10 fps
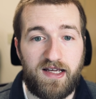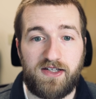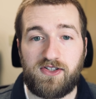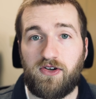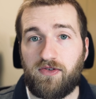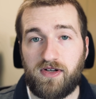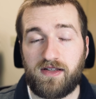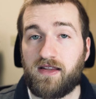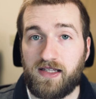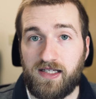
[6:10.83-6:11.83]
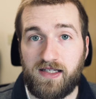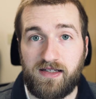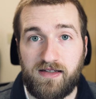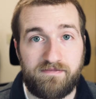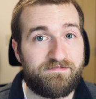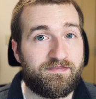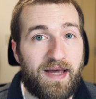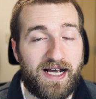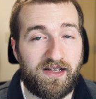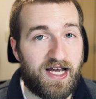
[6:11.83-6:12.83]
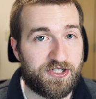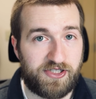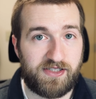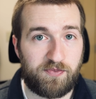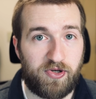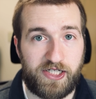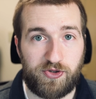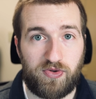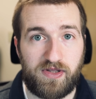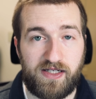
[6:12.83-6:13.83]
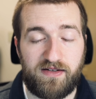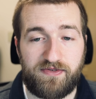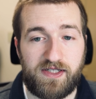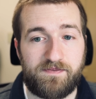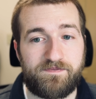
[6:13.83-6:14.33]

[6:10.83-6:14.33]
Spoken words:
so the backlash is pretty short-lived.